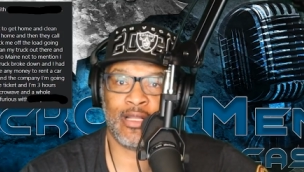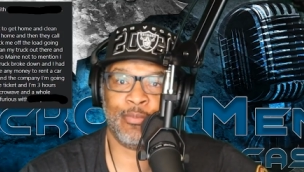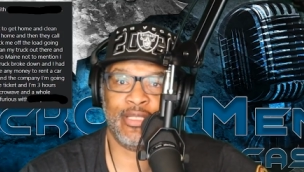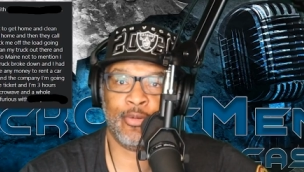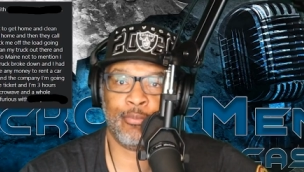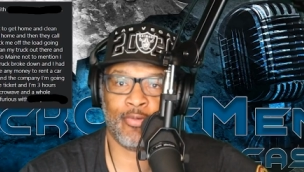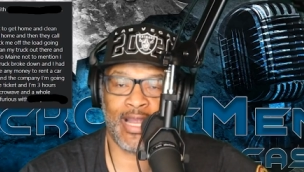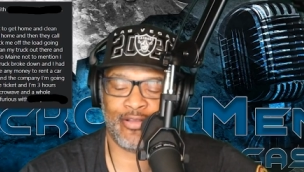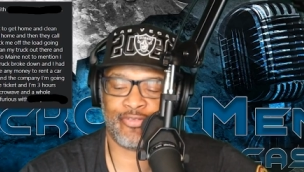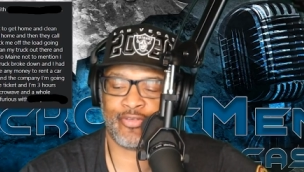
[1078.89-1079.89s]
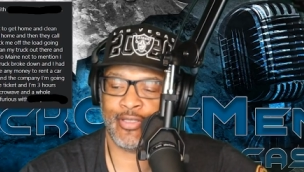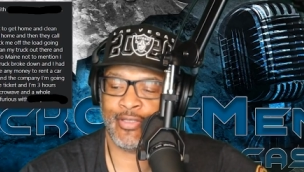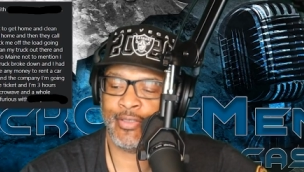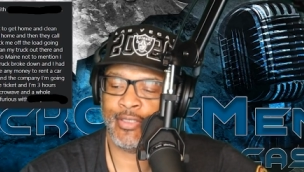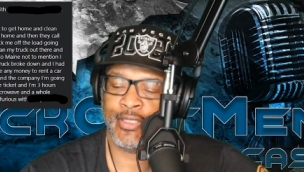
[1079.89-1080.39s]
I mean Nebraska.
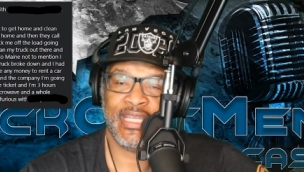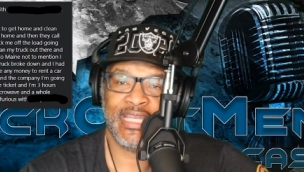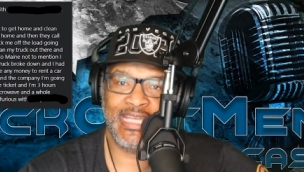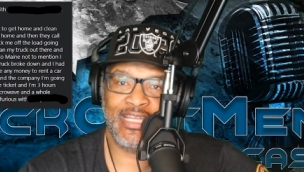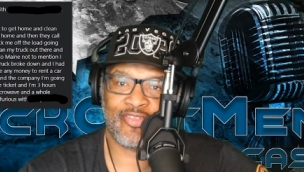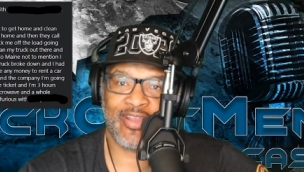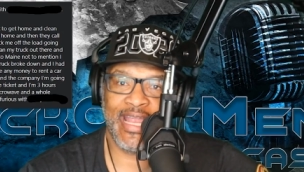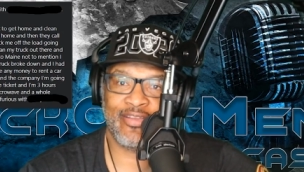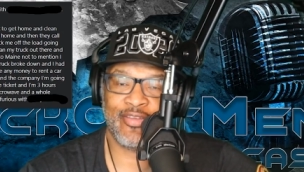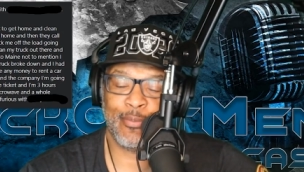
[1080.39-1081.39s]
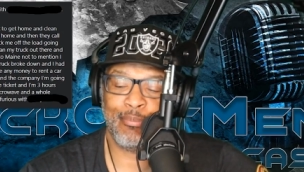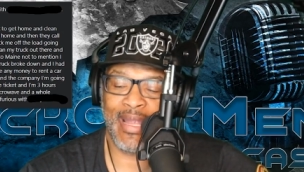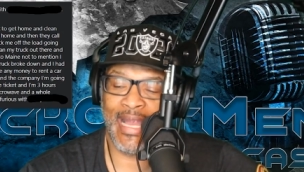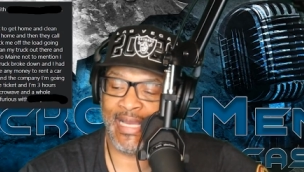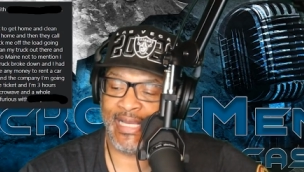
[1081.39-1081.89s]
He stays in
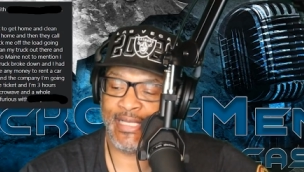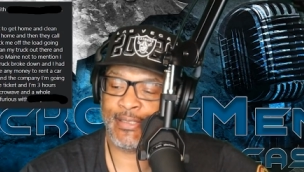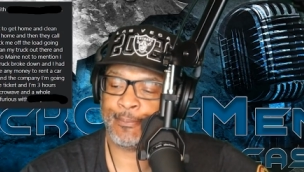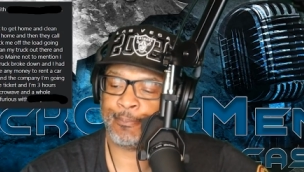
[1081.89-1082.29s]
Maine.